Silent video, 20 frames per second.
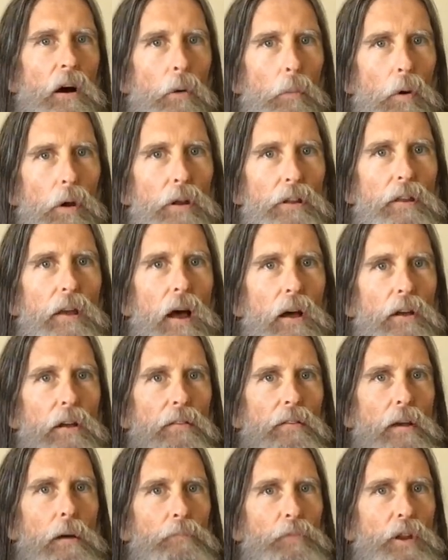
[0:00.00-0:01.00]
I want to tell
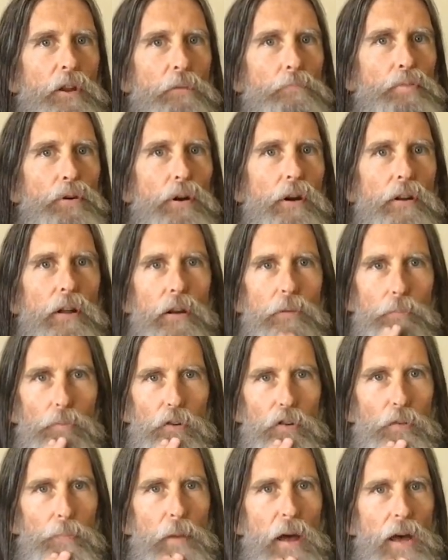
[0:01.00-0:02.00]
you something to put it in
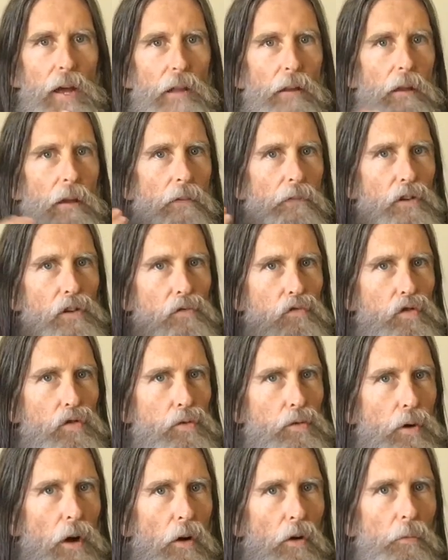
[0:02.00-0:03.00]
perspective. If
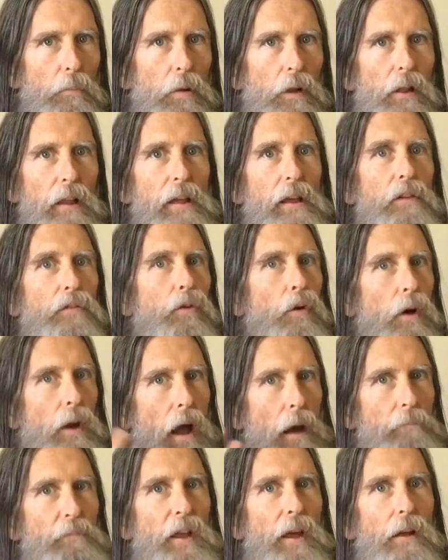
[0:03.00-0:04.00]
you don't believe
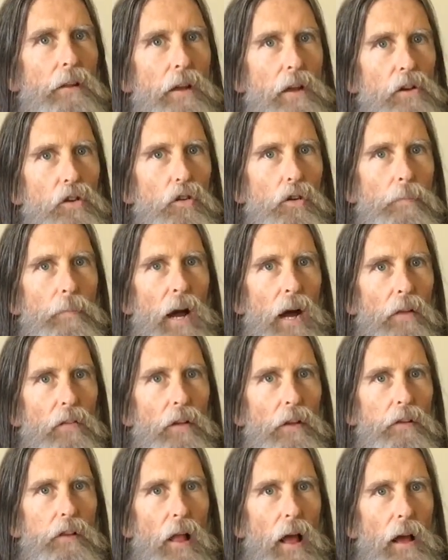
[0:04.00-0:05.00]
what I'm telling you about
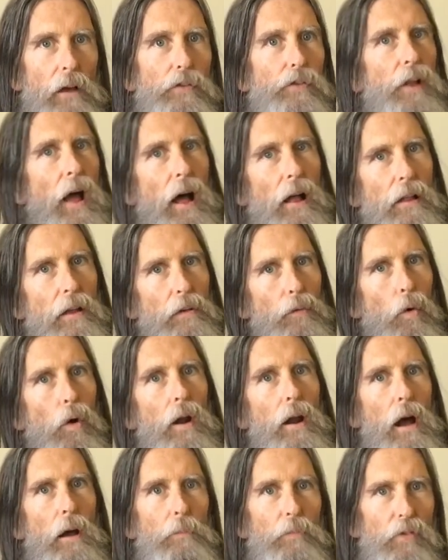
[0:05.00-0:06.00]
this lifestyle and
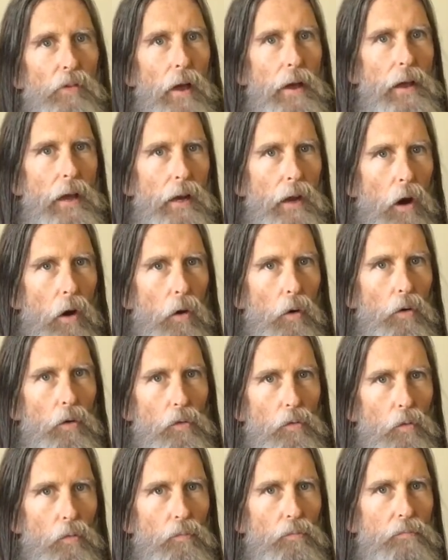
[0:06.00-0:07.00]
what I'm saying
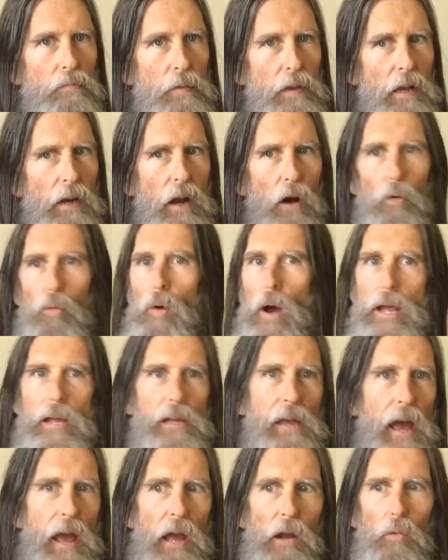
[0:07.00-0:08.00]
on, you know,
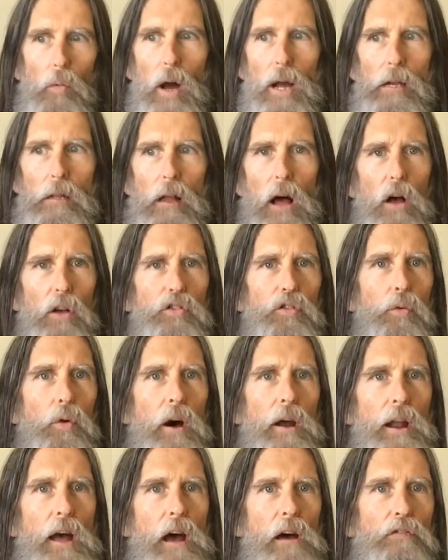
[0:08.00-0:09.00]
weight gain, weight loss,
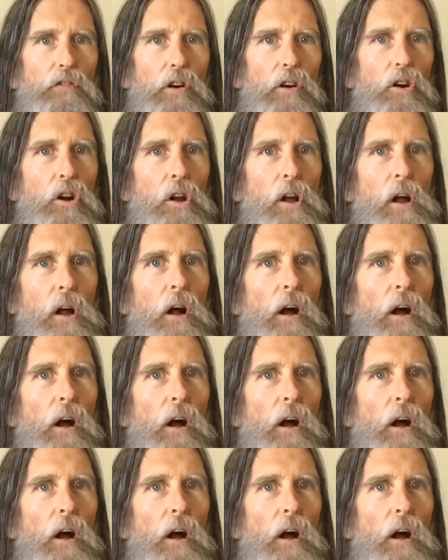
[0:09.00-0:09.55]
whatever,